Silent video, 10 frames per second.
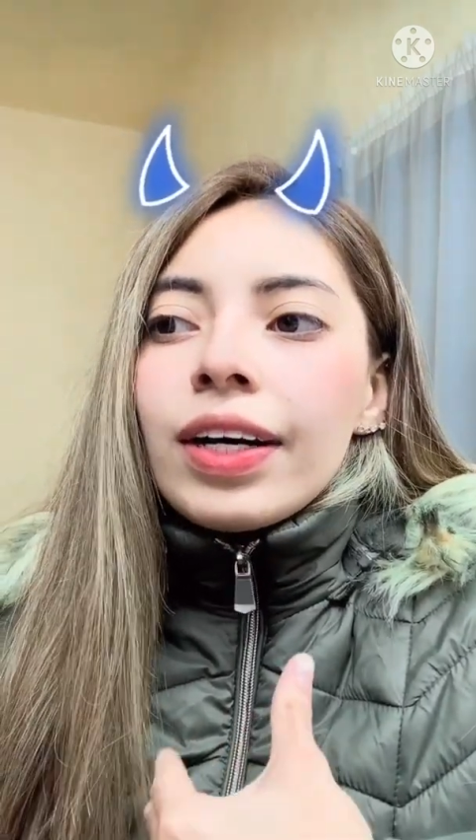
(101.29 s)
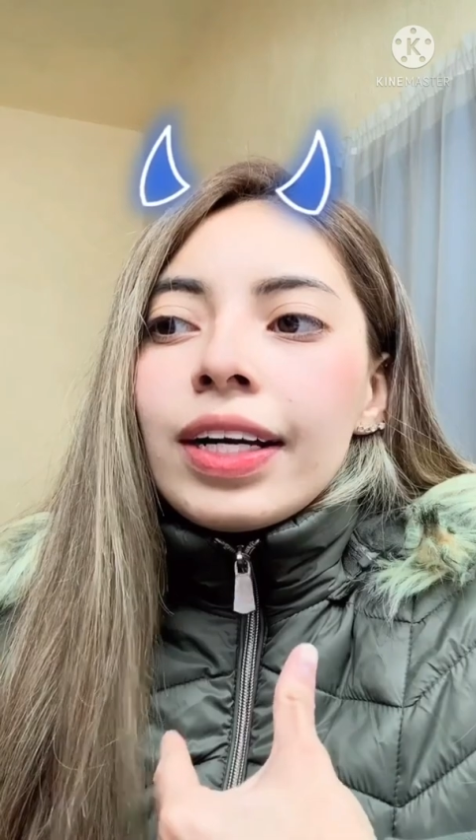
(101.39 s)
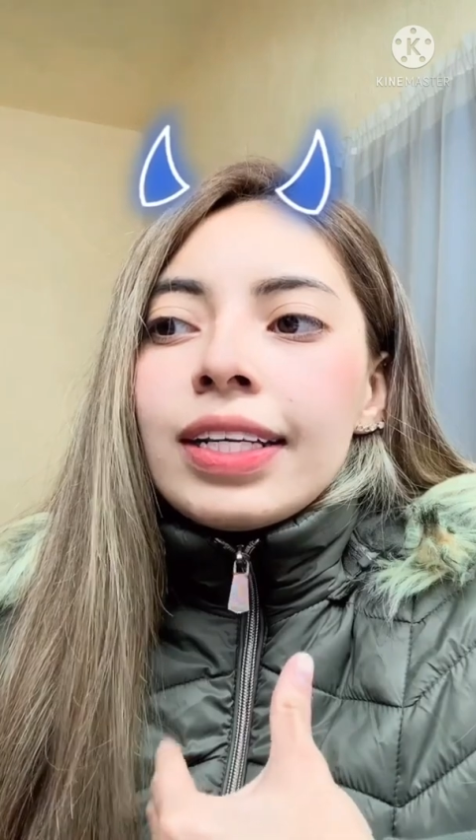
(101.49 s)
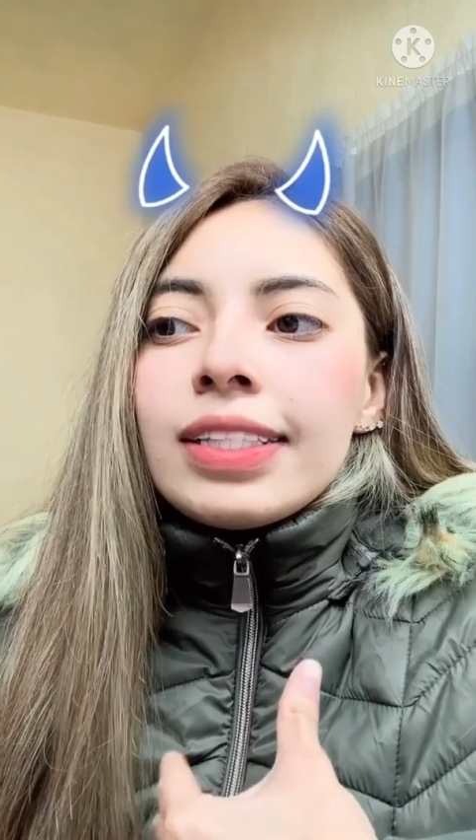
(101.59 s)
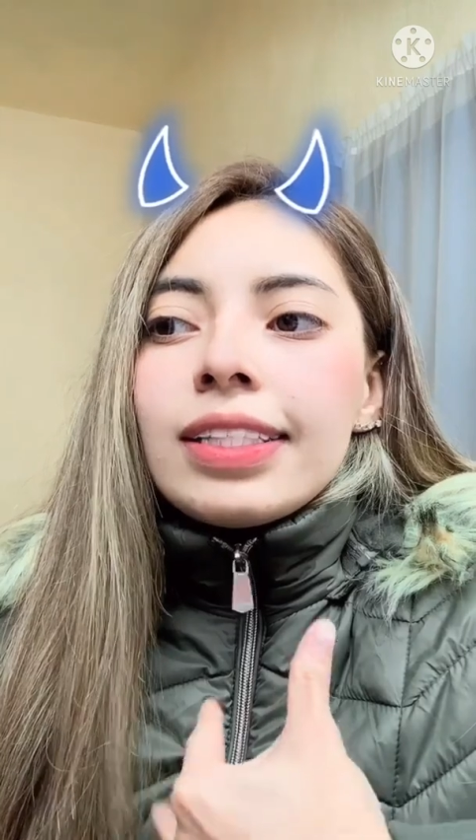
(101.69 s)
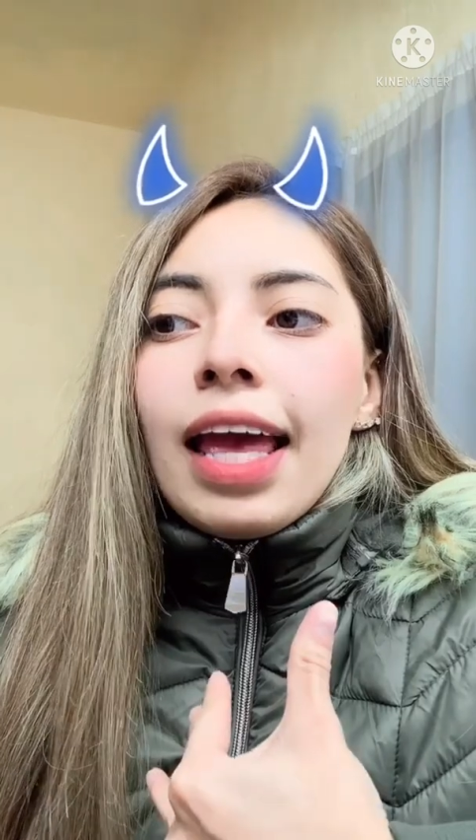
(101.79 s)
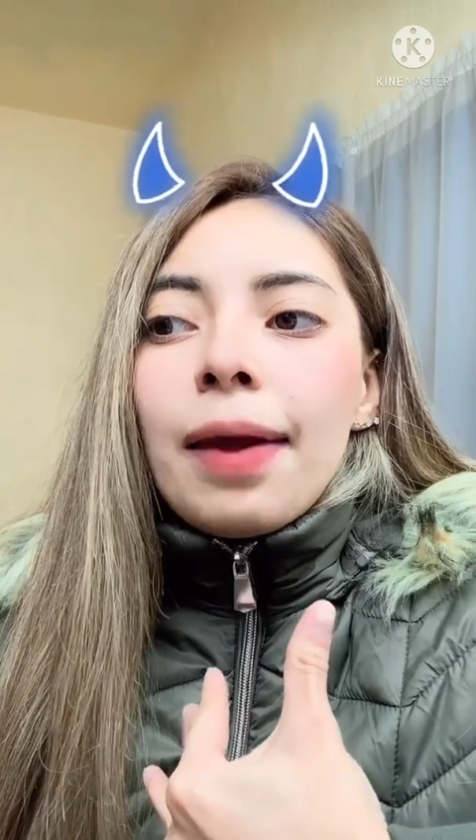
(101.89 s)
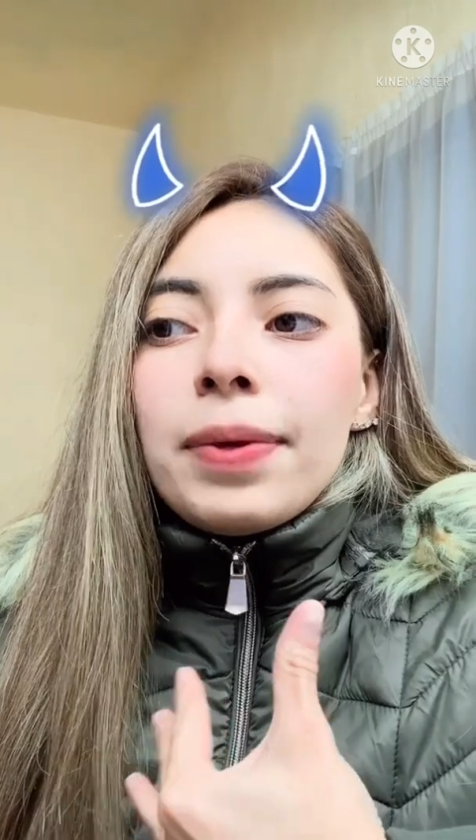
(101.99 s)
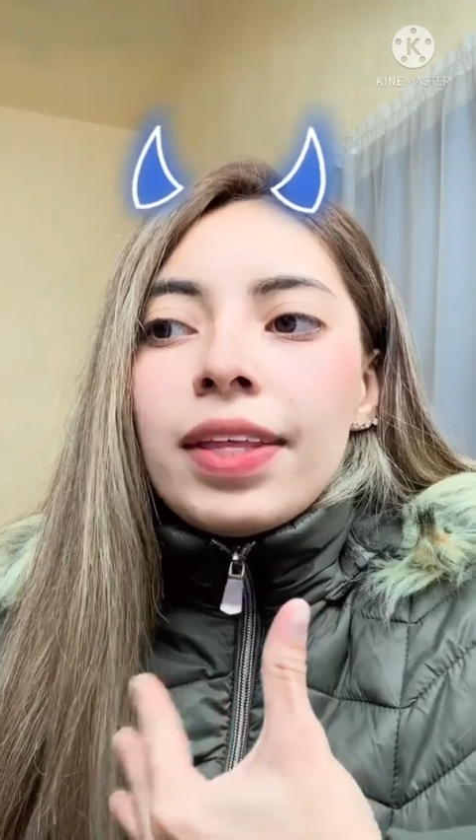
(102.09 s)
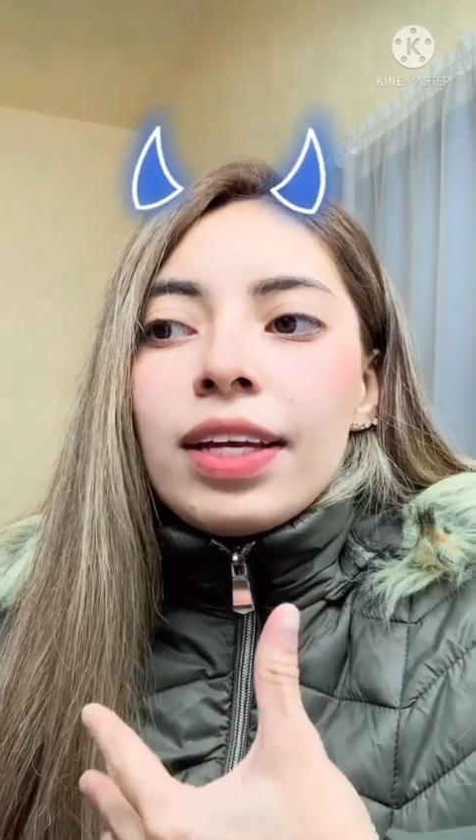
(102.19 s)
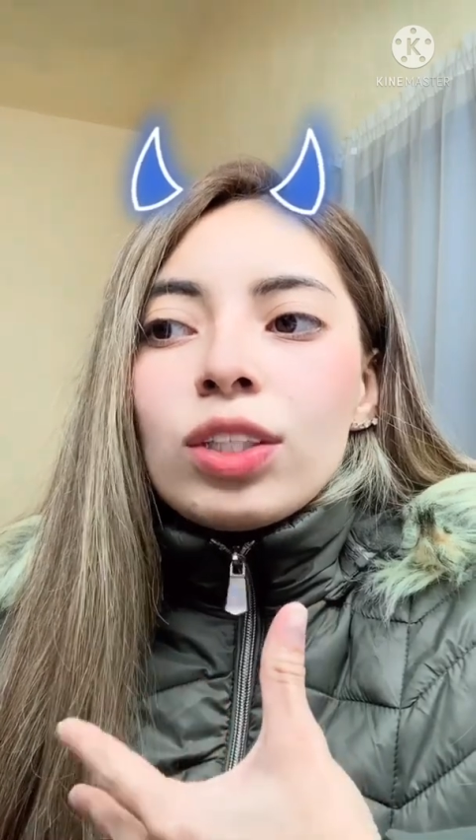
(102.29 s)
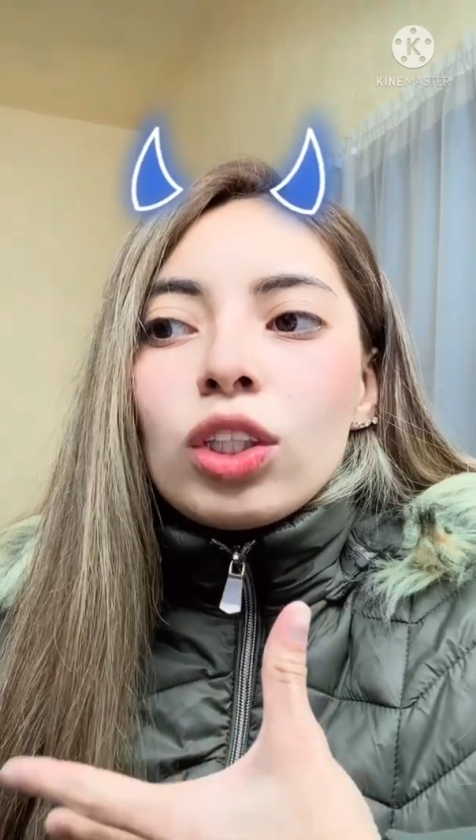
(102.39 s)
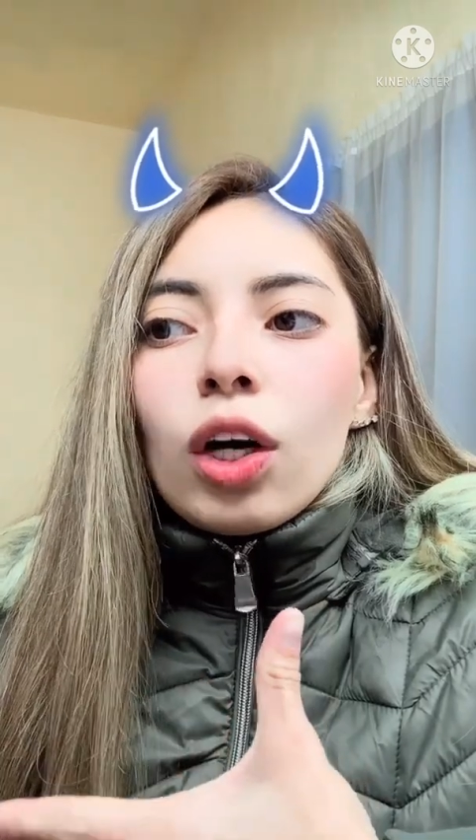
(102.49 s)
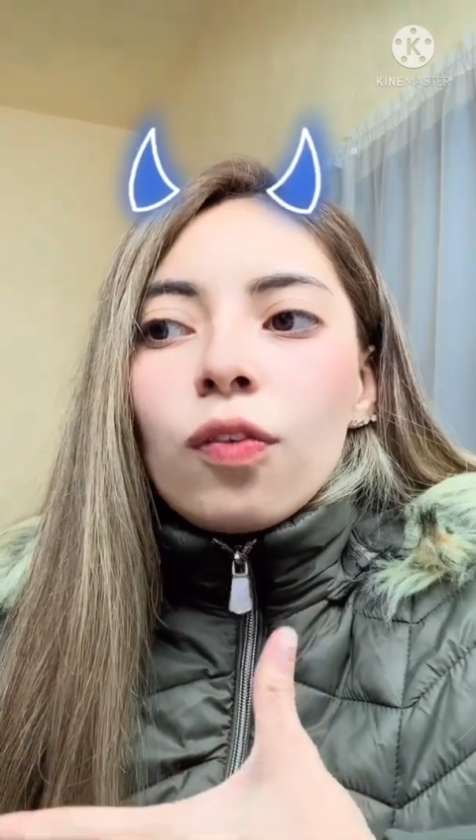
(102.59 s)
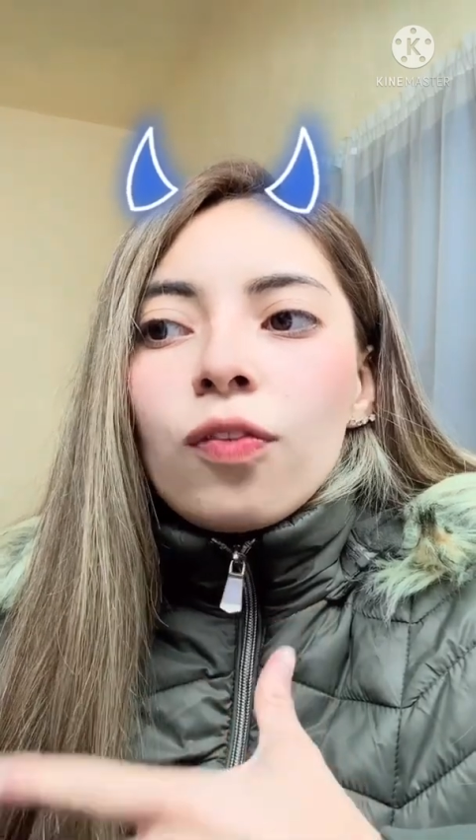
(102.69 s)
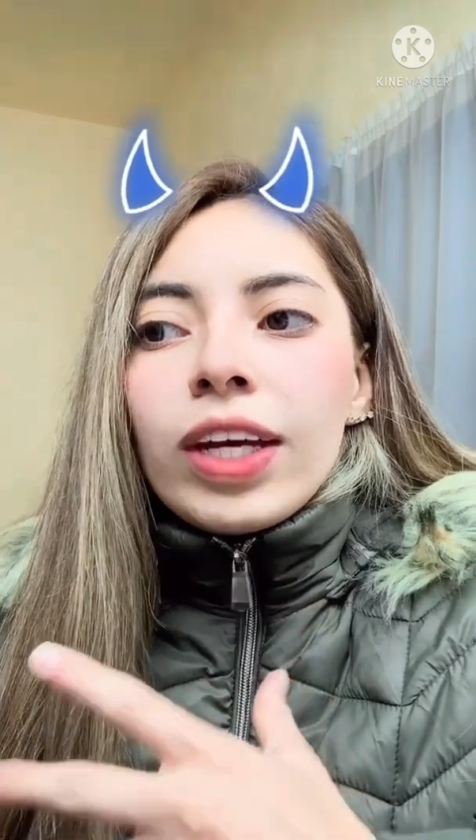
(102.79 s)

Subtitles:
is evidence of